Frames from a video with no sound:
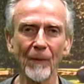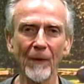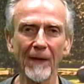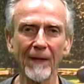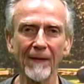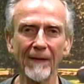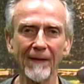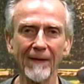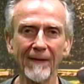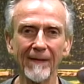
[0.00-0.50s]

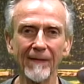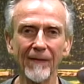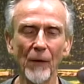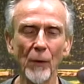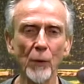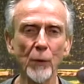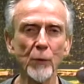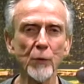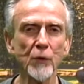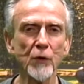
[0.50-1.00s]

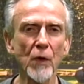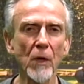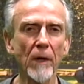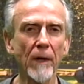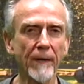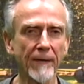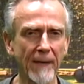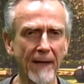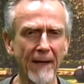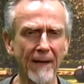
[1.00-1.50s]
those
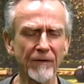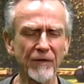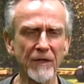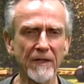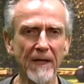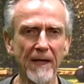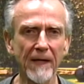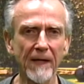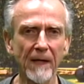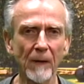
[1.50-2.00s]
are the
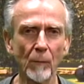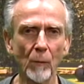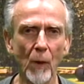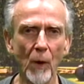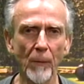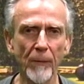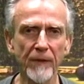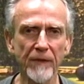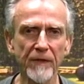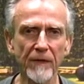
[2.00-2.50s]
outstanding
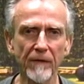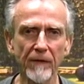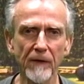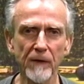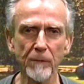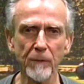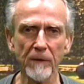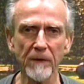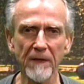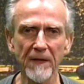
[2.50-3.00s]
moments of
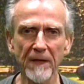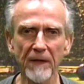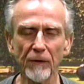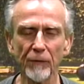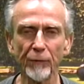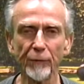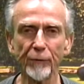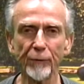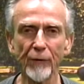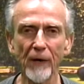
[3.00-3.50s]
this
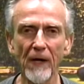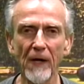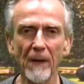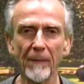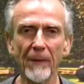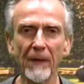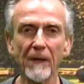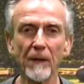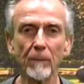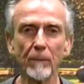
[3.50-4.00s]
particular
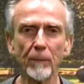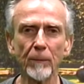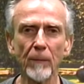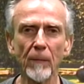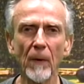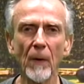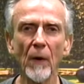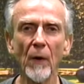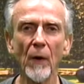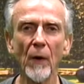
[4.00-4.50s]
film. And
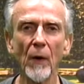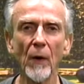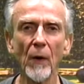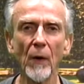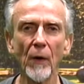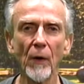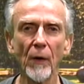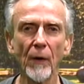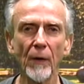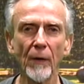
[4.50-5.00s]

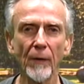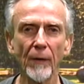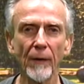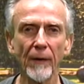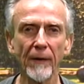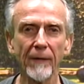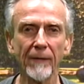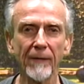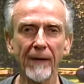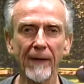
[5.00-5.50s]

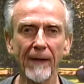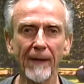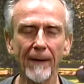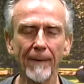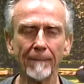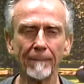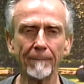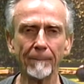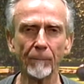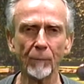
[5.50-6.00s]

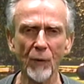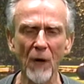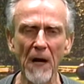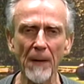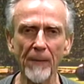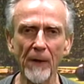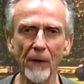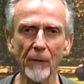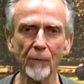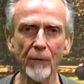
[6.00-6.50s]
the
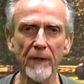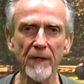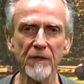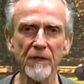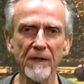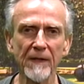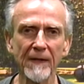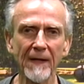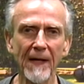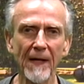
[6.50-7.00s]
primary
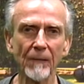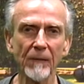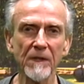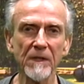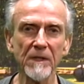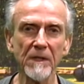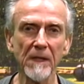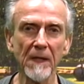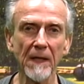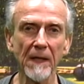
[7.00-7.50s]
reason I would
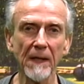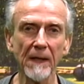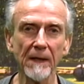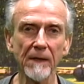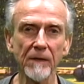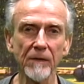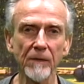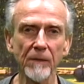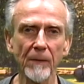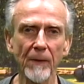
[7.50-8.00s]
say
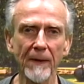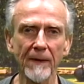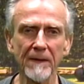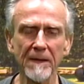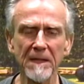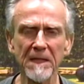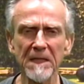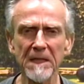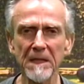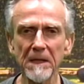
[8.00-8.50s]

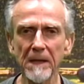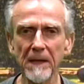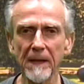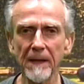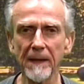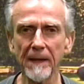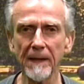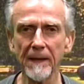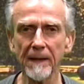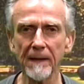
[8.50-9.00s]
to
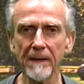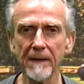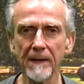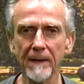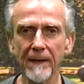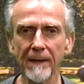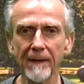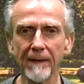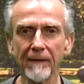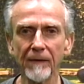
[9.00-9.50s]
see it,
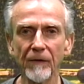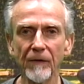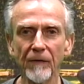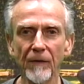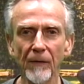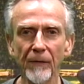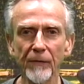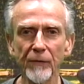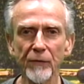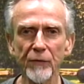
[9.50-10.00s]

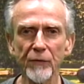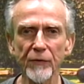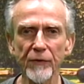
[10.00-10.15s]
those